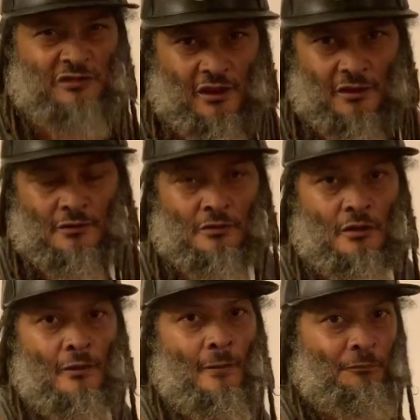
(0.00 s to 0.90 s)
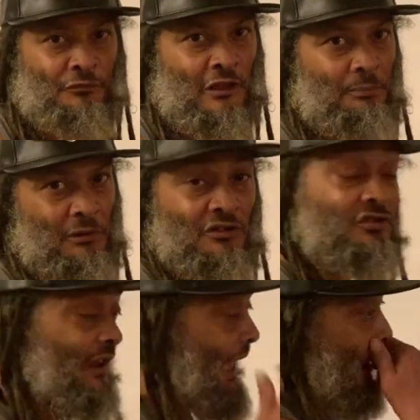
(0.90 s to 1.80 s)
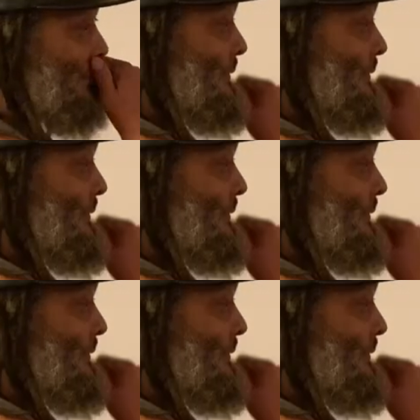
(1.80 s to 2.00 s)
digging deep into that,